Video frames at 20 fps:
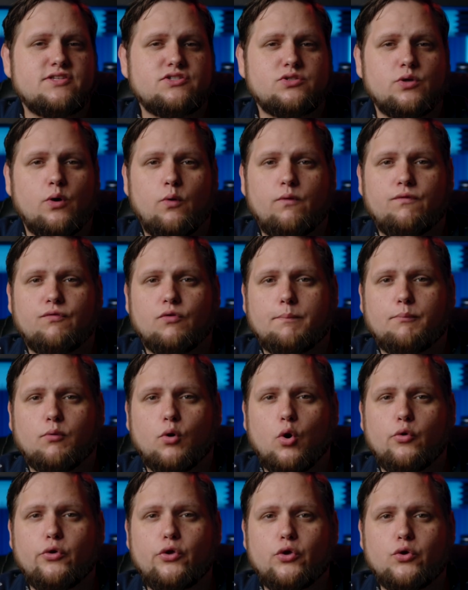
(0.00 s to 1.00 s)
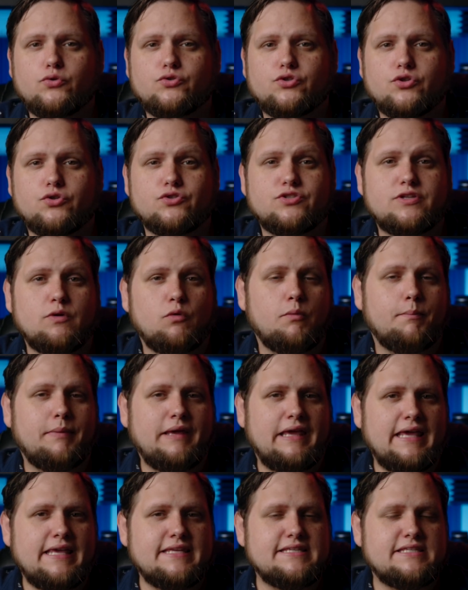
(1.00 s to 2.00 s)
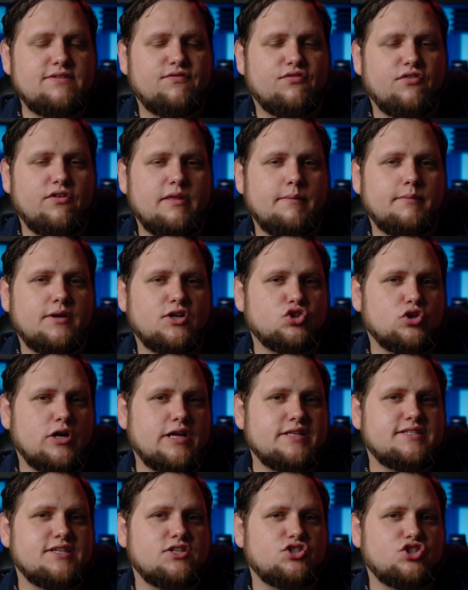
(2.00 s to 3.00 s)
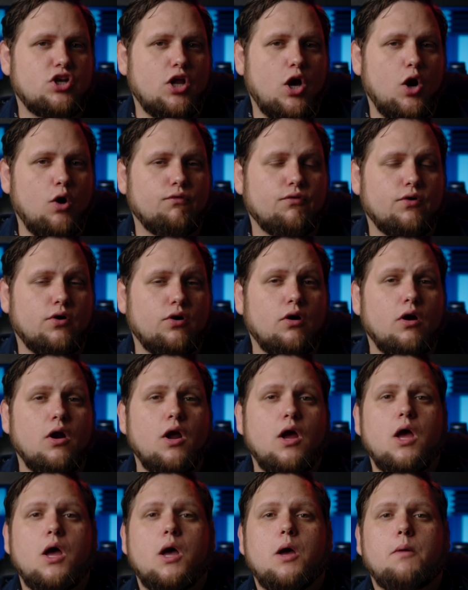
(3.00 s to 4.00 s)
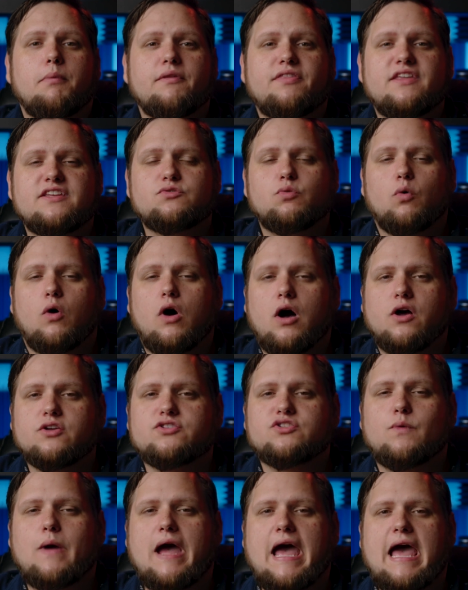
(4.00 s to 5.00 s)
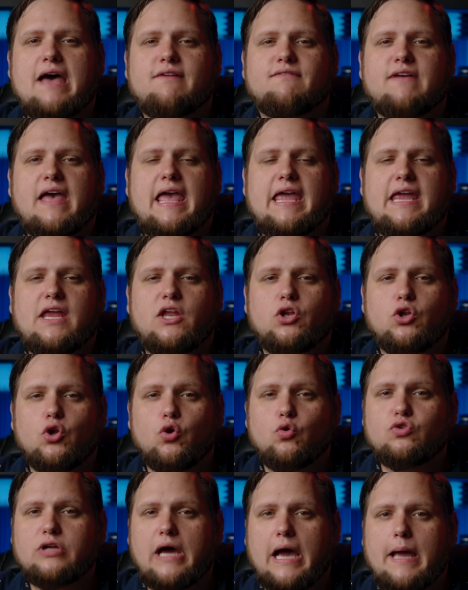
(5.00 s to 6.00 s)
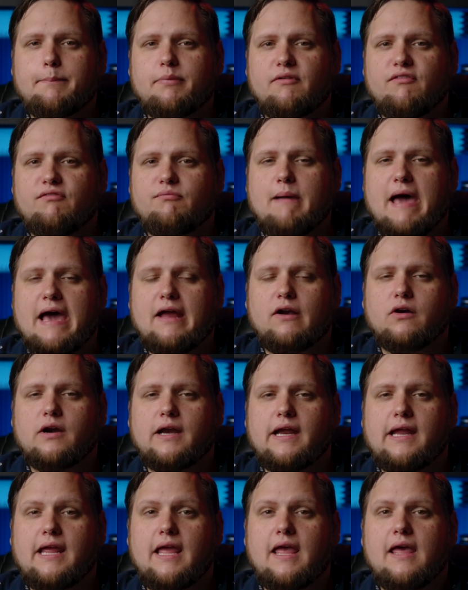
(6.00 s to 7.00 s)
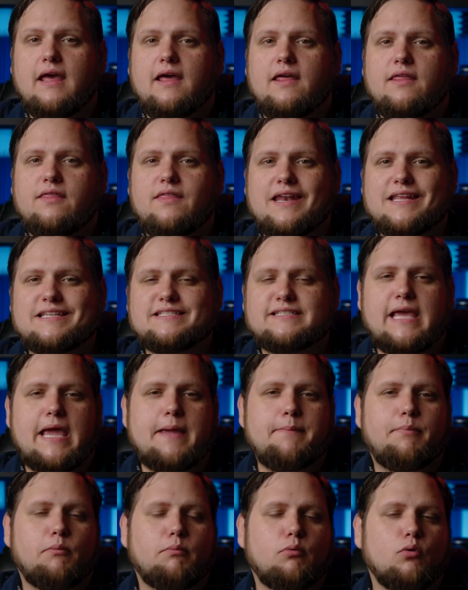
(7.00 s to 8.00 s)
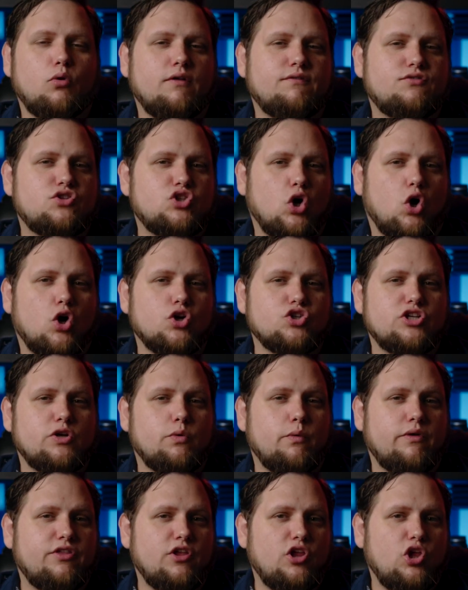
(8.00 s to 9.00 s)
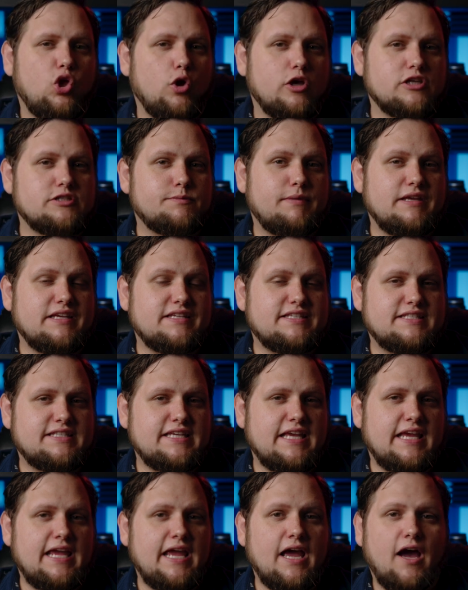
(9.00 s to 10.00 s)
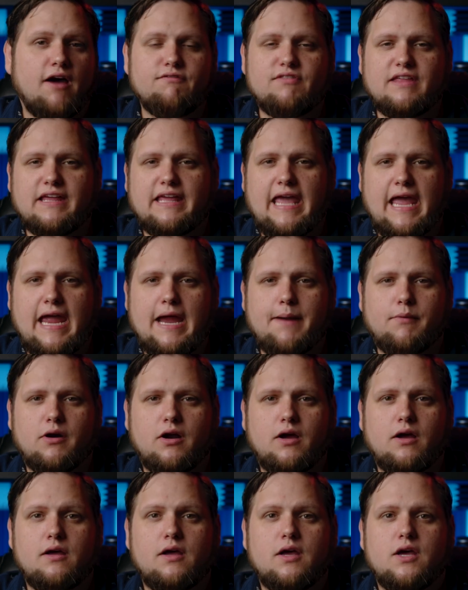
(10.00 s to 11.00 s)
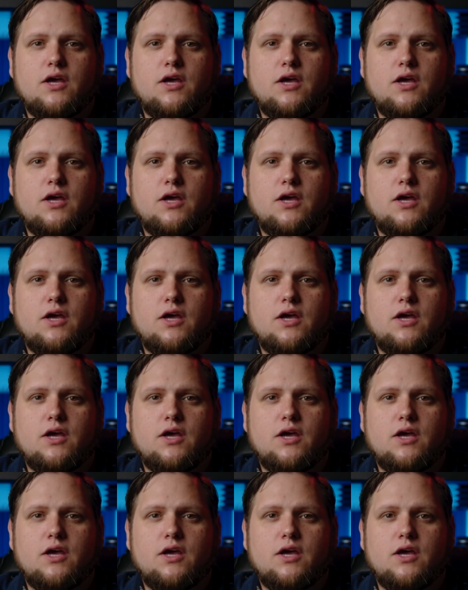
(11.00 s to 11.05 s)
So for pro users, it will be easy for them to transition over. But this will also have a new type of battery that is capable of charging with the USB-C of the camera.